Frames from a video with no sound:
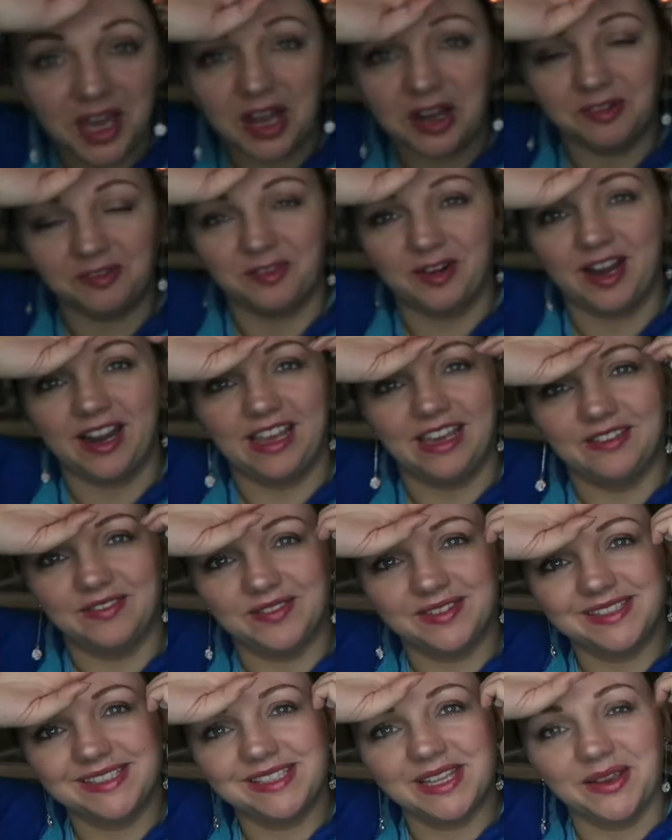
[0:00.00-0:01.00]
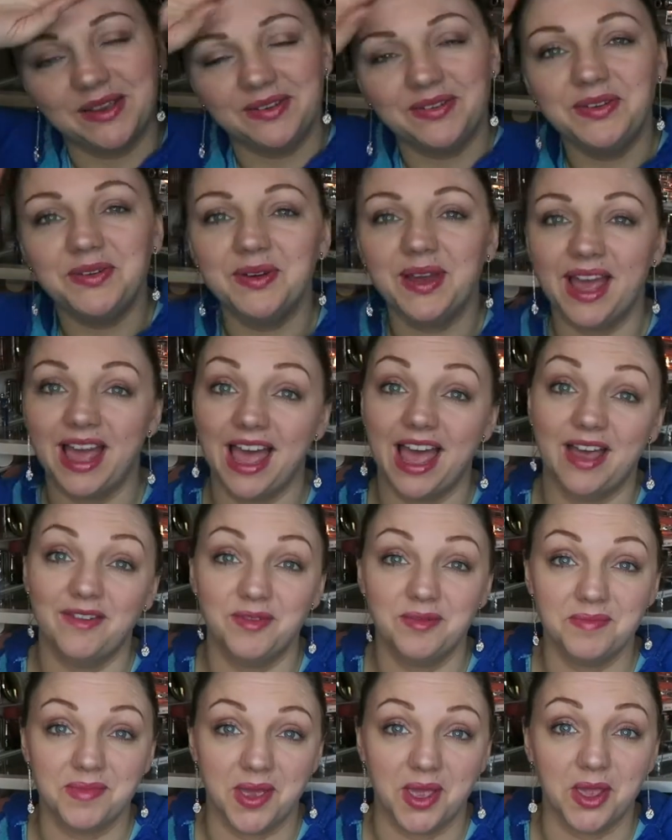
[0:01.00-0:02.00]
gonna rave. So if you
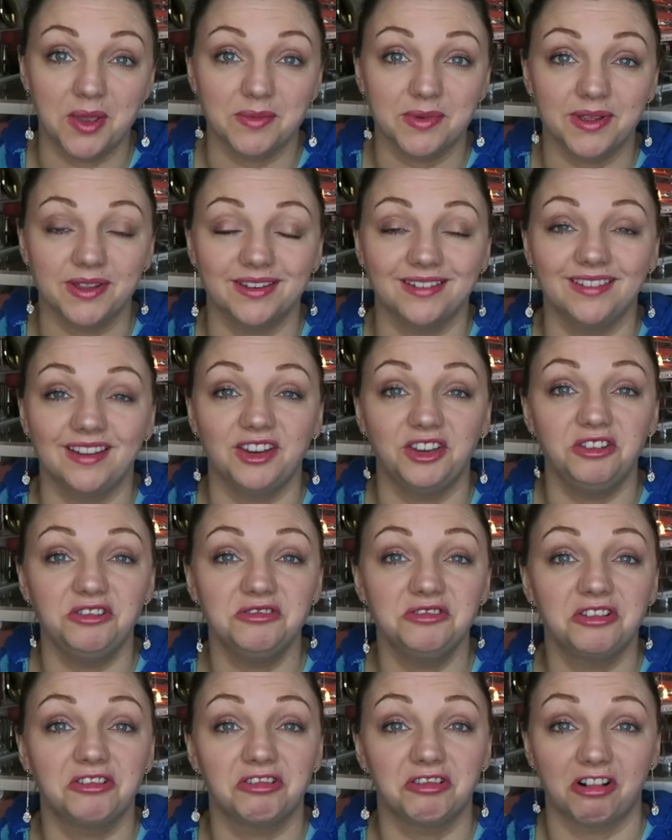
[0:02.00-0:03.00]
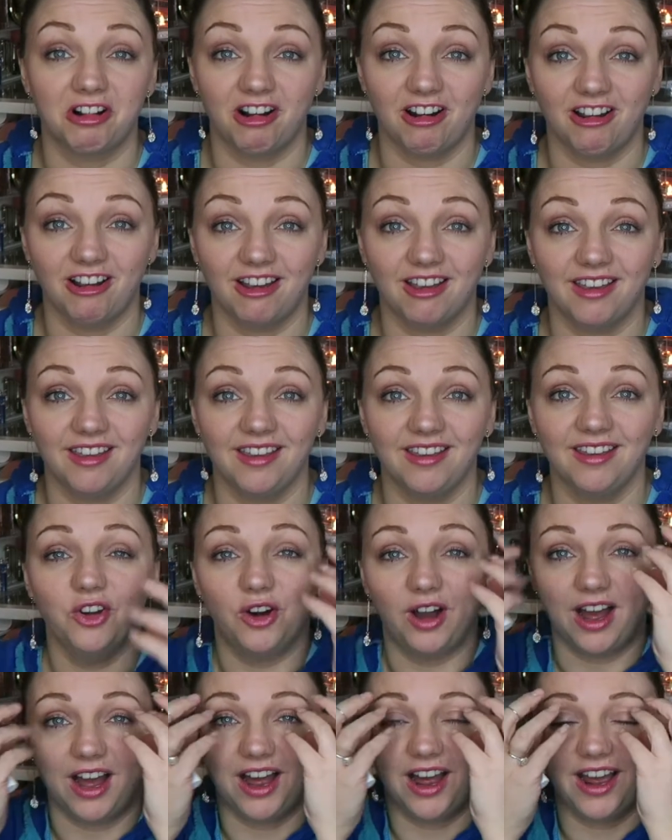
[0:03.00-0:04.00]
have a moment and you cry,
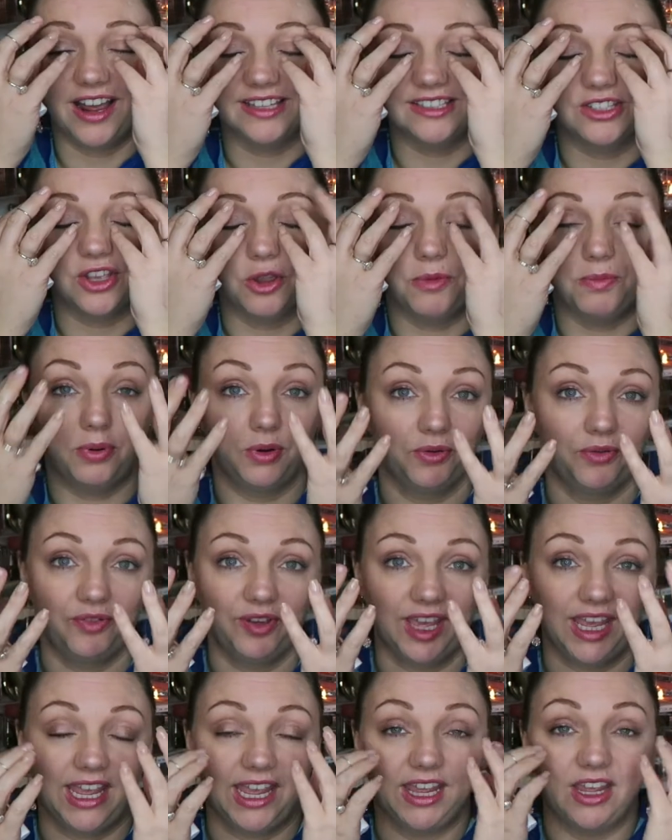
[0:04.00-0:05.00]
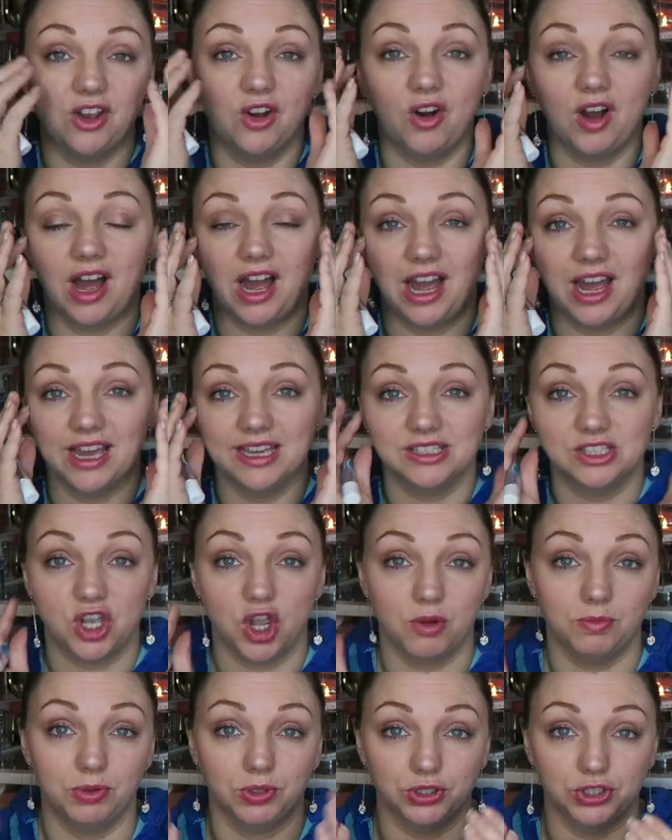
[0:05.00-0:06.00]
your eyes go puffy, your eyes
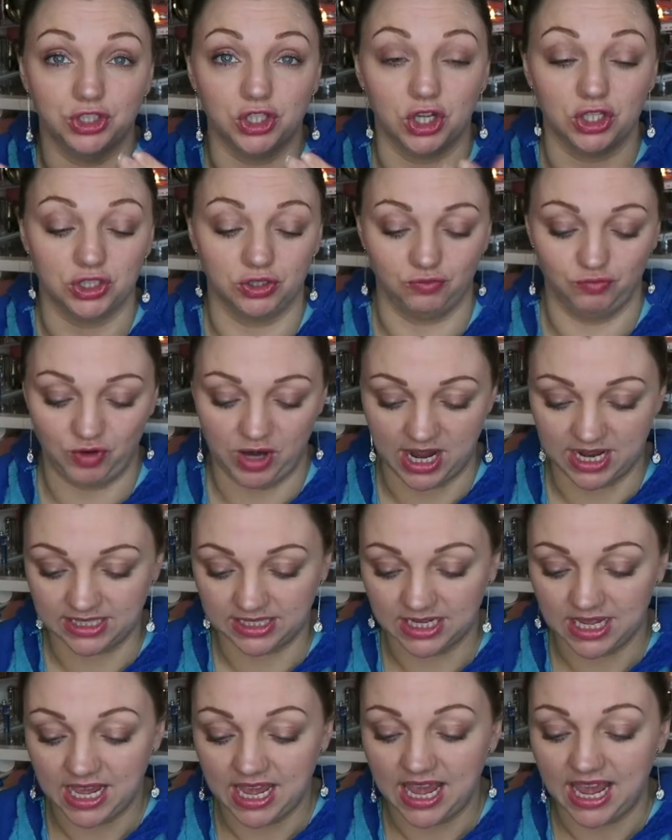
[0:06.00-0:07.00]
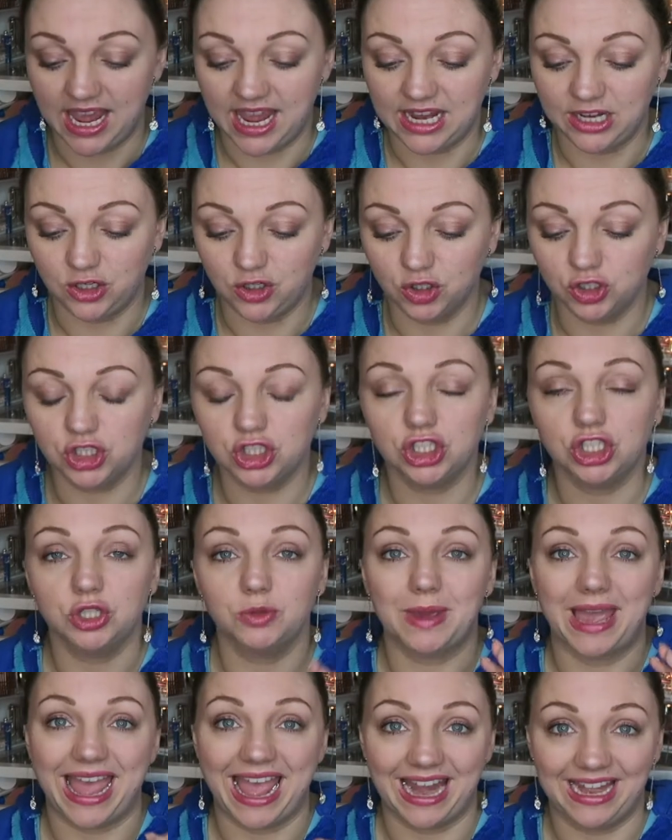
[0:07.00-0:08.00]
go bloodshot and red, it doesn't
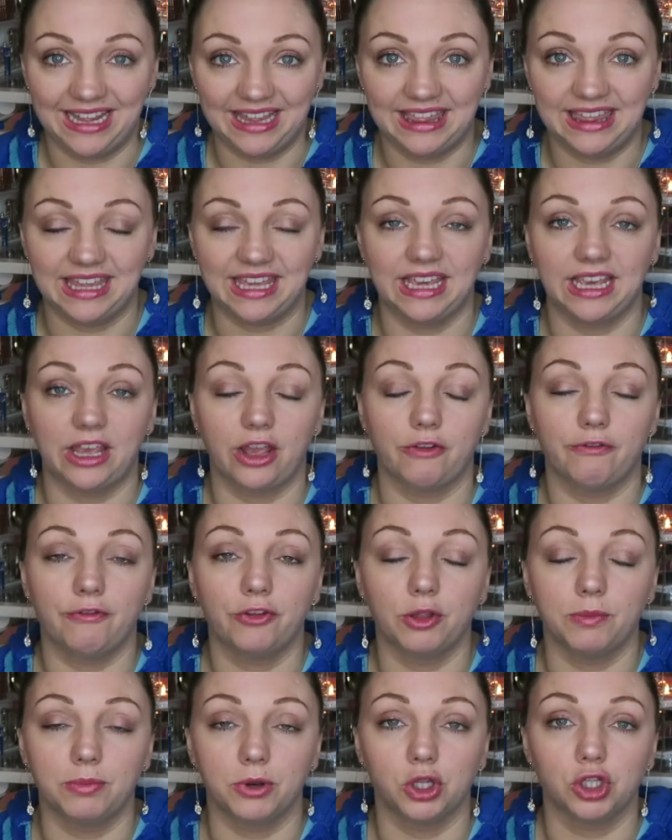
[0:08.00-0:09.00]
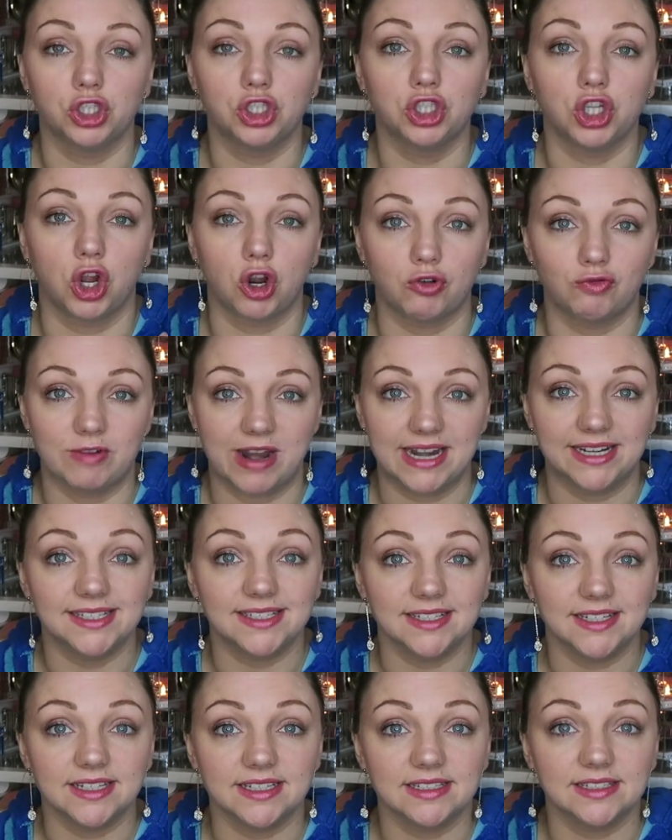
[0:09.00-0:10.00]
do anything for the bloodshot
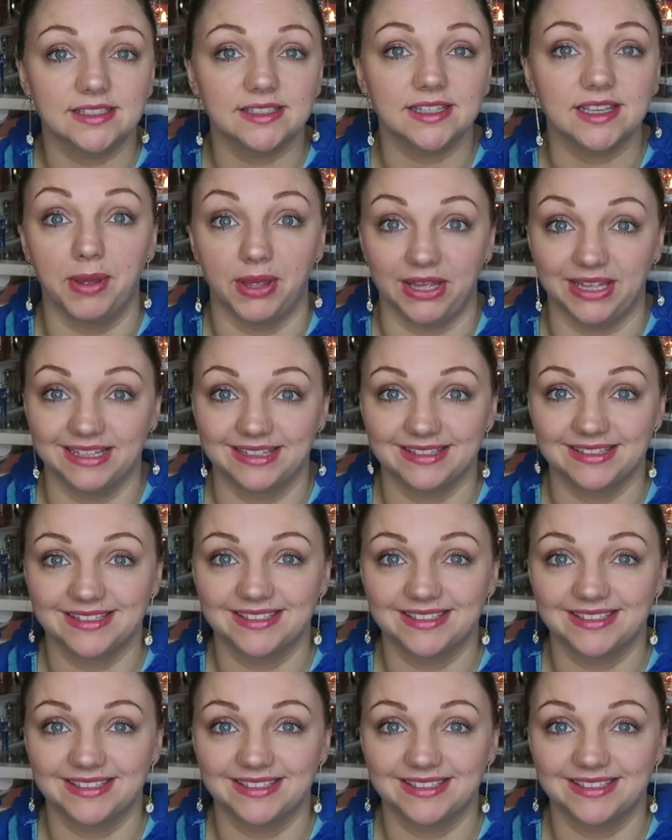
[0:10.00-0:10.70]
redness, but